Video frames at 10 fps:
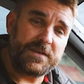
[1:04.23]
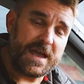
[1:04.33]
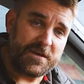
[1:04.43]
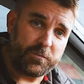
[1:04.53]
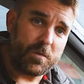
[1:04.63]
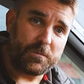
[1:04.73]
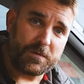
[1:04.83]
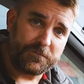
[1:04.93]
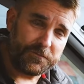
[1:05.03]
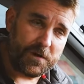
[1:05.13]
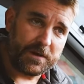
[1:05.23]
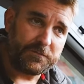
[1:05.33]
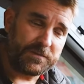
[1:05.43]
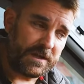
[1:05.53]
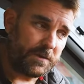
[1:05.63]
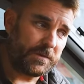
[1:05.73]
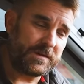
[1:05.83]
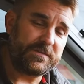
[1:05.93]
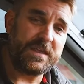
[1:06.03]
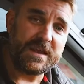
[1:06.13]
the F one fifteen D,
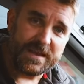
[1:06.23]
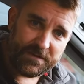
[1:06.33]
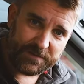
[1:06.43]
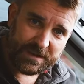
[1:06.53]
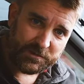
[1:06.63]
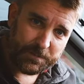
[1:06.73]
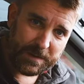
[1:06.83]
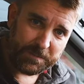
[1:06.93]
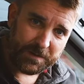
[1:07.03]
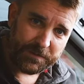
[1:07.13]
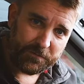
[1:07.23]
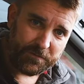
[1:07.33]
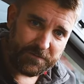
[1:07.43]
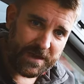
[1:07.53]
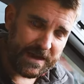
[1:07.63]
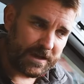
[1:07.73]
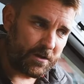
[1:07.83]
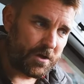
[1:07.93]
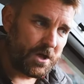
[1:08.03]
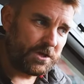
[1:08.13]
which is the eleven inch big brother of the Halo.